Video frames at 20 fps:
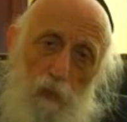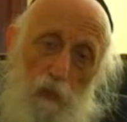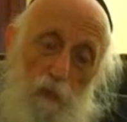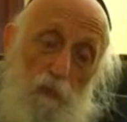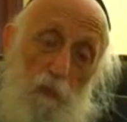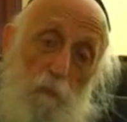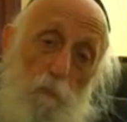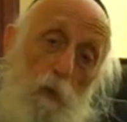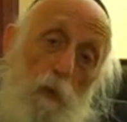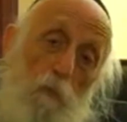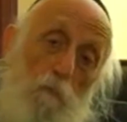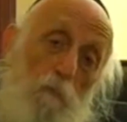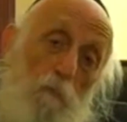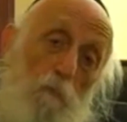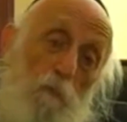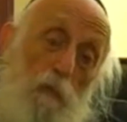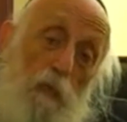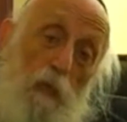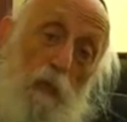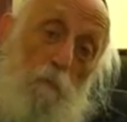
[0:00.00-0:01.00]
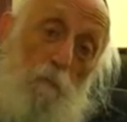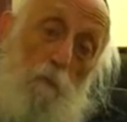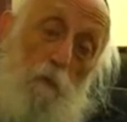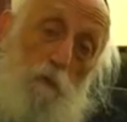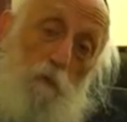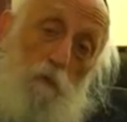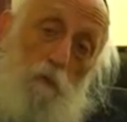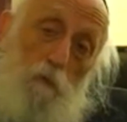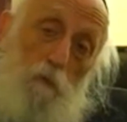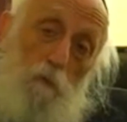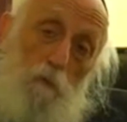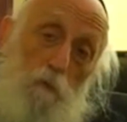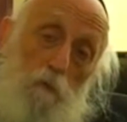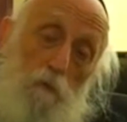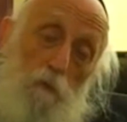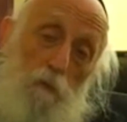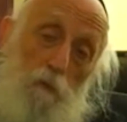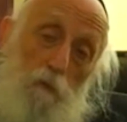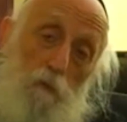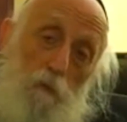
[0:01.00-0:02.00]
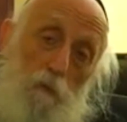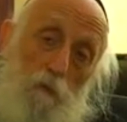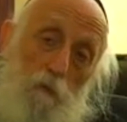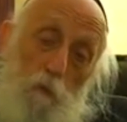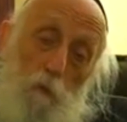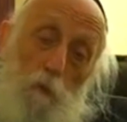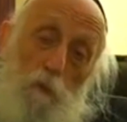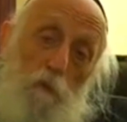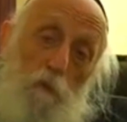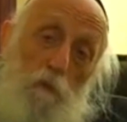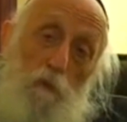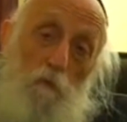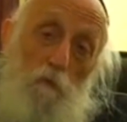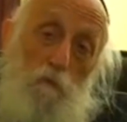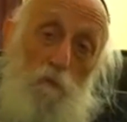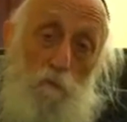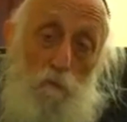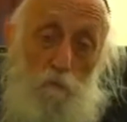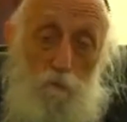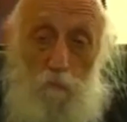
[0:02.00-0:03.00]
And that probably that person, the reason he